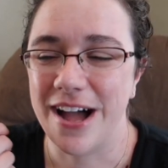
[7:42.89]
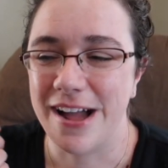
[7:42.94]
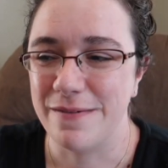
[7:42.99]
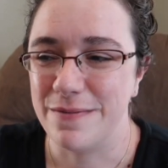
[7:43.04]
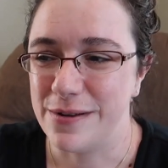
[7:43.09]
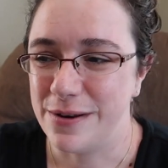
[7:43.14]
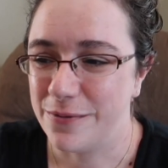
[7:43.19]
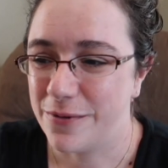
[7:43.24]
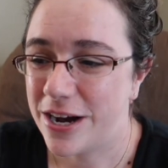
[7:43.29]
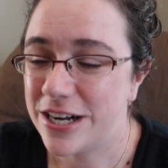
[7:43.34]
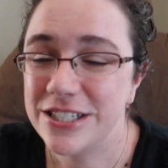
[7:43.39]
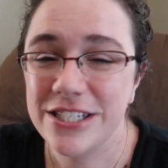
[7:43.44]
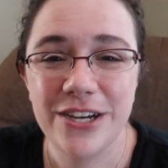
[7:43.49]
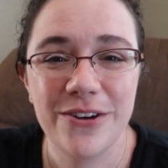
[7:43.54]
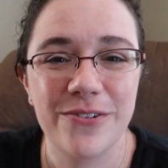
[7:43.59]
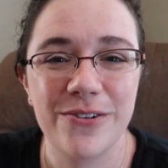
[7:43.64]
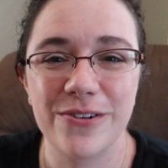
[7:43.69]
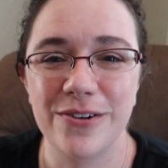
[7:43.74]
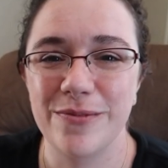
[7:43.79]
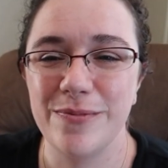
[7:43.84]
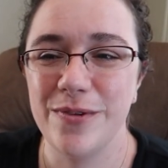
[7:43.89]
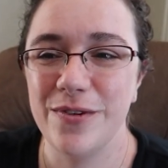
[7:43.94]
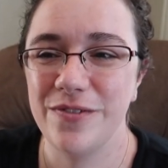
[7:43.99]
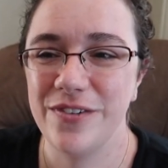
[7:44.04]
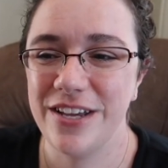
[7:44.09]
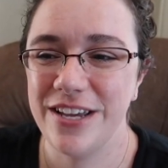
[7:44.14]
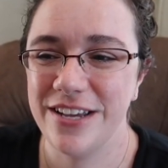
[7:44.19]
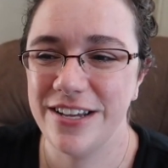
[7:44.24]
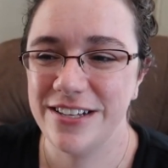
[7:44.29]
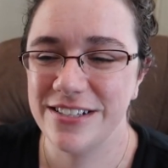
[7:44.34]
I've been watching horror
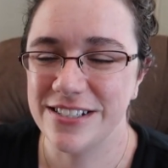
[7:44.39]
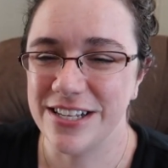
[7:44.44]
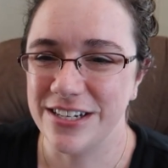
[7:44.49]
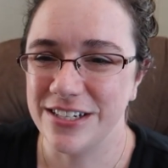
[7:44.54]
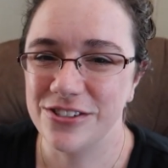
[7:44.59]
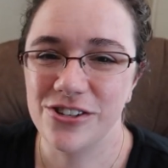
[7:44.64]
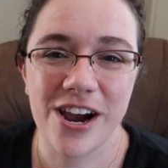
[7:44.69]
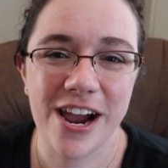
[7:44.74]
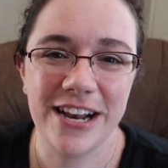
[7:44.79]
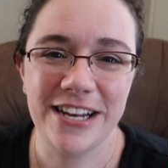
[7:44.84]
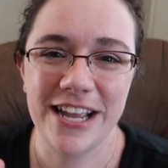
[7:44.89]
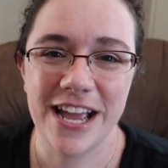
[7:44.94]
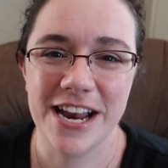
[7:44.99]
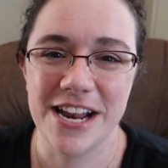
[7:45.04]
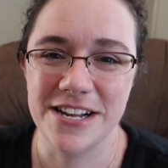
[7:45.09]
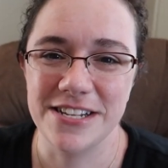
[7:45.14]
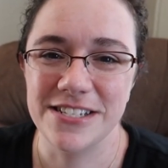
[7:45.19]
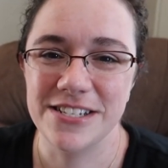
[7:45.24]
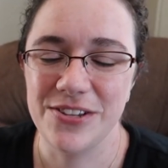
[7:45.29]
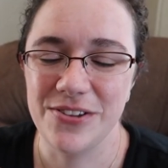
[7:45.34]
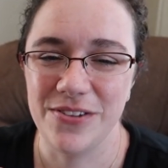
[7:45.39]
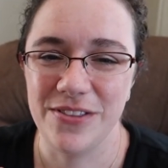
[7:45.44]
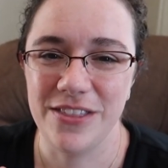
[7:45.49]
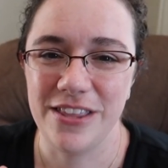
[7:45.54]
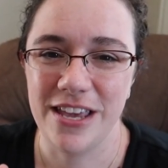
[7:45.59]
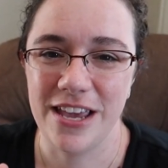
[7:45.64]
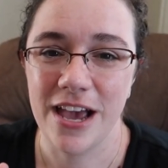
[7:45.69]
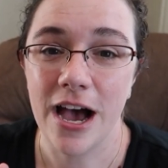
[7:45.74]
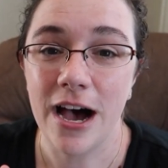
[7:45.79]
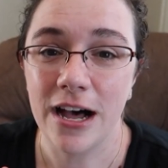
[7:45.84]
movies and trying to get into
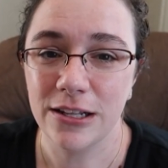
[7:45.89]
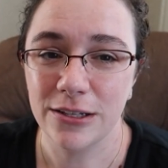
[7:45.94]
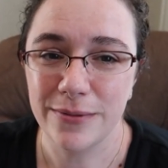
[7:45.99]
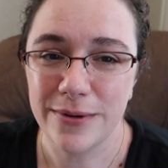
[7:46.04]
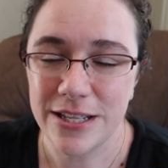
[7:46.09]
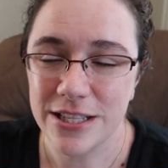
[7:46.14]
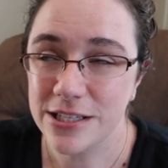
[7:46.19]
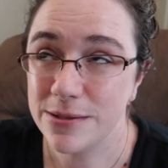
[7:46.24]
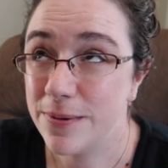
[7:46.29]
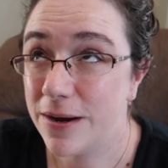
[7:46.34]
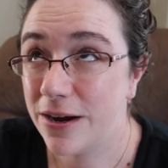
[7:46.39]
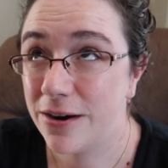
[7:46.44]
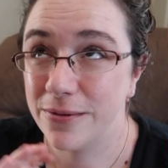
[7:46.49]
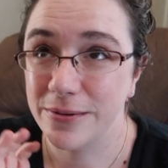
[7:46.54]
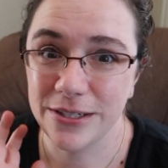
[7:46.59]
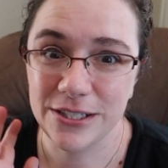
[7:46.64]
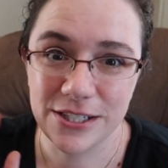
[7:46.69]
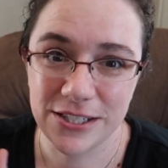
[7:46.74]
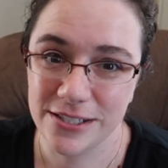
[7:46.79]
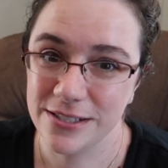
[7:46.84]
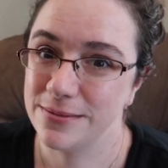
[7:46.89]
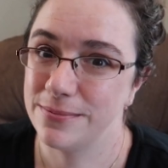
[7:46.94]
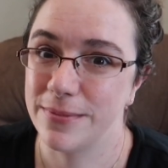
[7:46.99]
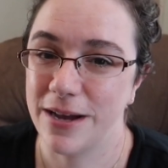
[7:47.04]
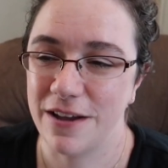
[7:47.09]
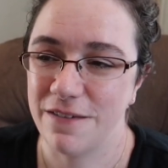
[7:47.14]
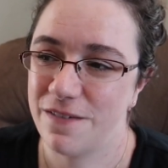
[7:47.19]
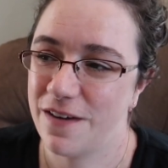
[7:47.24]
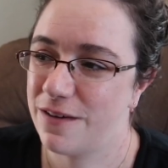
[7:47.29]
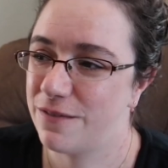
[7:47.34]
the Halloween spirit, which is
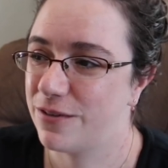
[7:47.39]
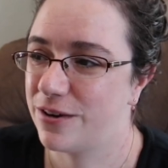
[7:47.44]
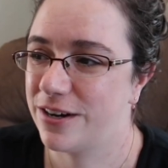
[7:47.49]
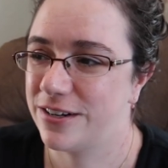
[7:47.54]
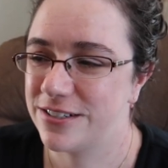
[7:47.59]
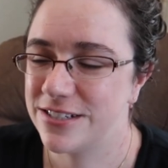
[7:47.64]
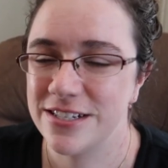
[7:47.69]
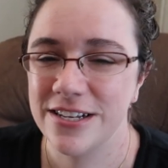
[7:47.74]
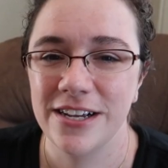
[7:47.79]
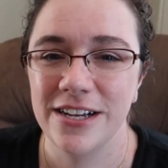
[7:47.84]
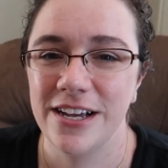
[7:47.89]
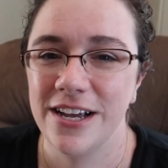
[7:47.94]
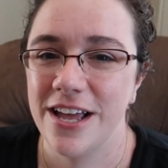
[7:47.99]
my favorite